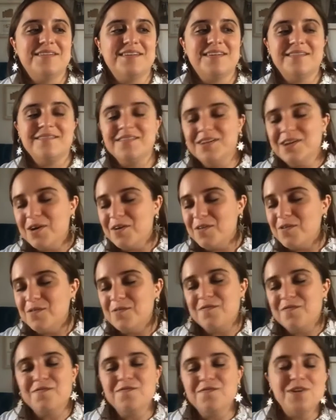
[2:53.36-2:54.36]
you know,
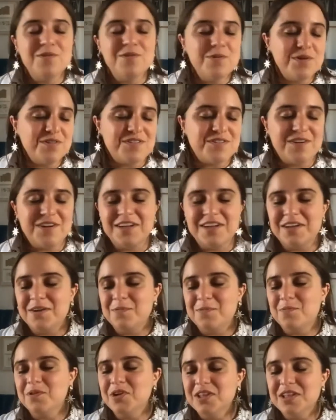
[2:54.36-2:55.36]
viewers are going to
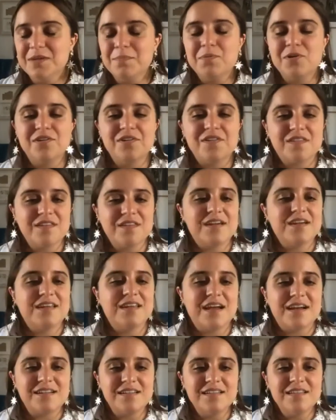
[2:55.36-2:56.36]
really personally
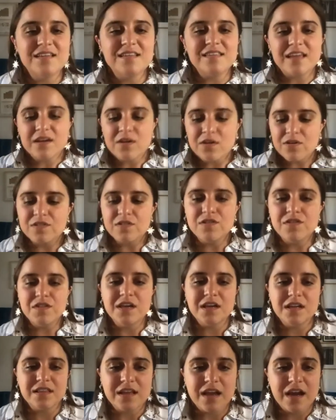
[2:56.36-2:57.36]
connect to this. I also think
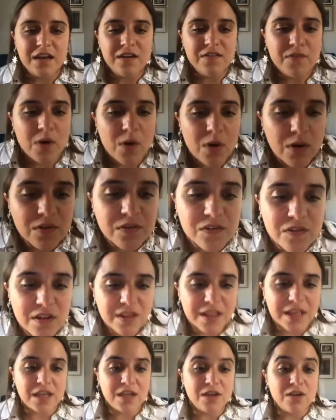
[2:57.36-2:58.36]
it's kind of also
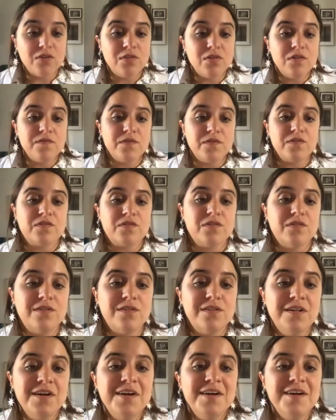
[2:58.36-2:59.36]
like a
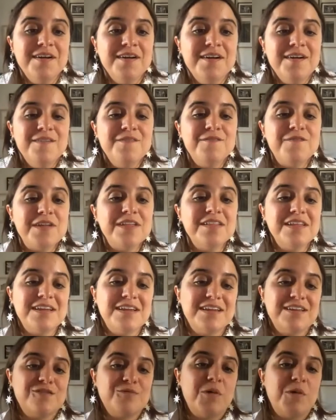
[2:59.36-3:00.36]
universal feeling
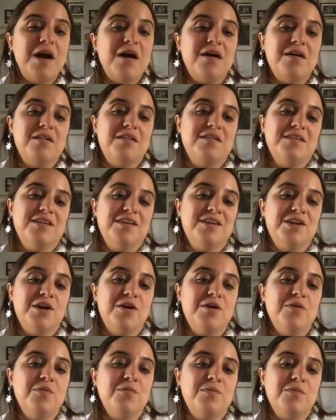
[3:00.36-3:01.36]
as well, you
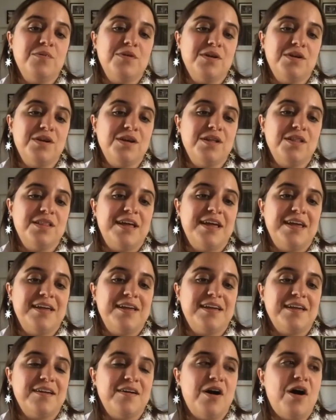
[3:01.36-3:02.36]
know,
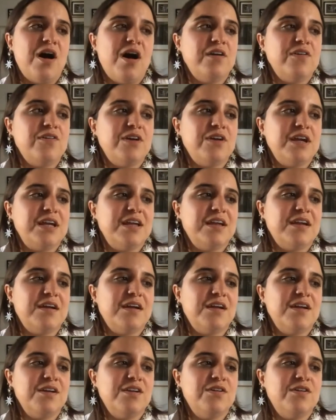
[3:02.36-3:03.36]
like
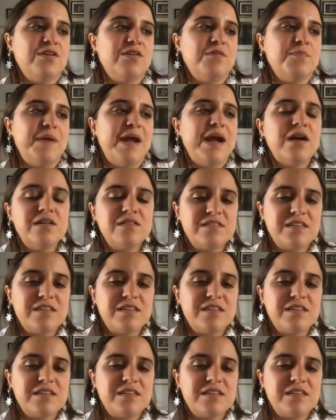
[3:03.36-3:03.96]
honoring your parents'